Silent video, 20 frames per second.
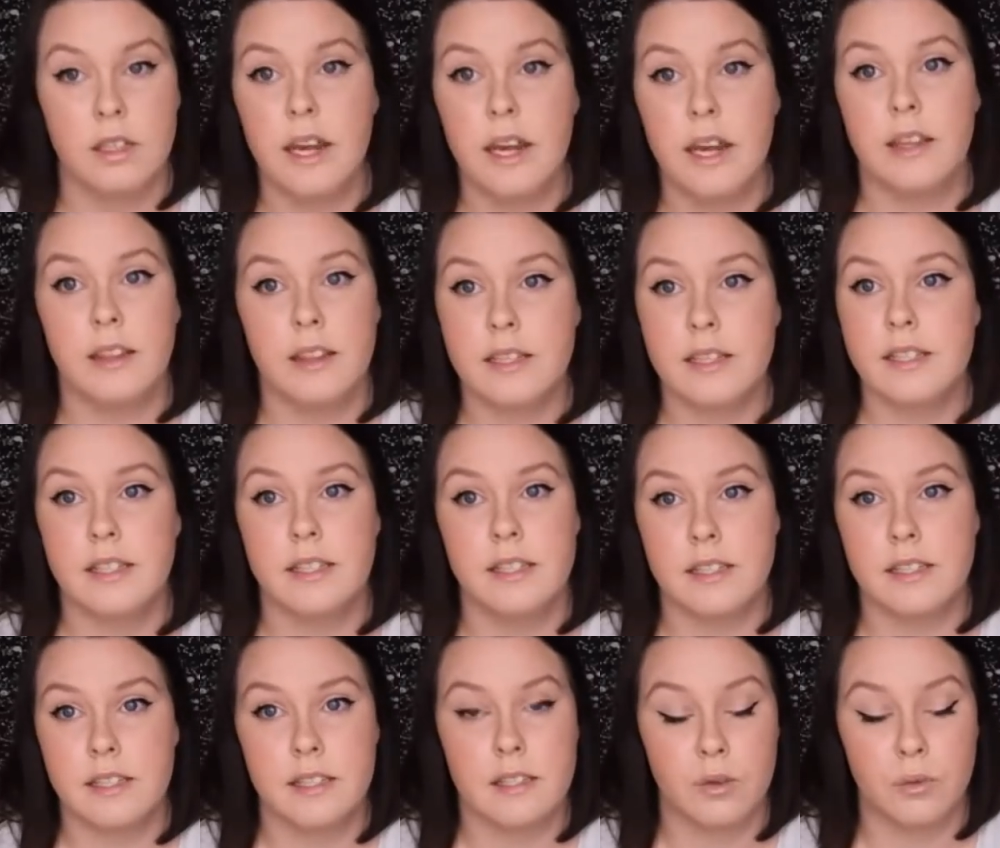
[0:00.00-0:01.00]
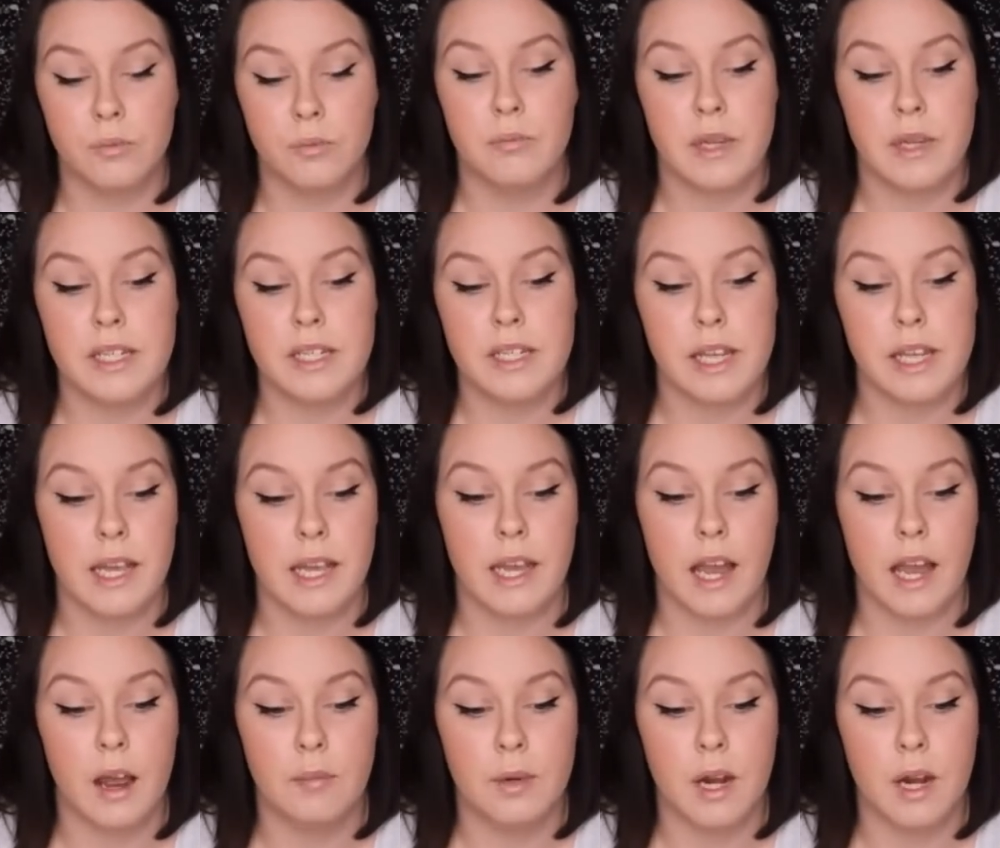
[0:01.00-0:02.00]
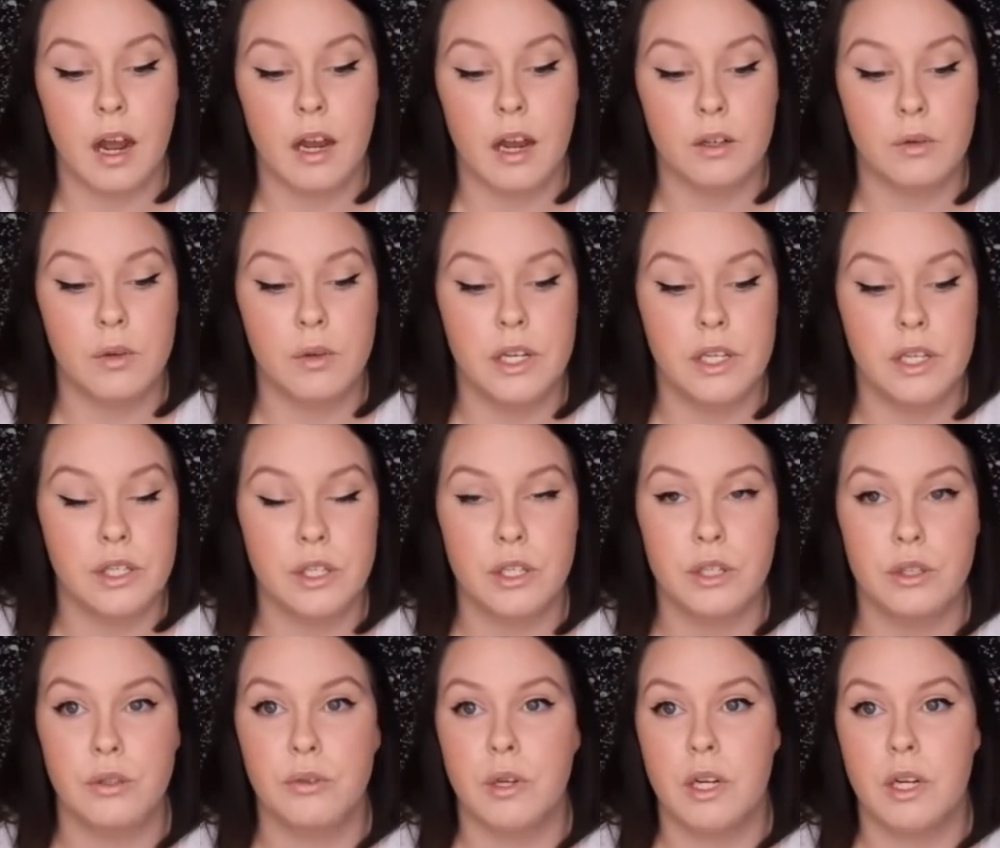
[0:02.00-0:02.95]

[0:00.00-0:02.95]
Katie, this is me saying I'm not going to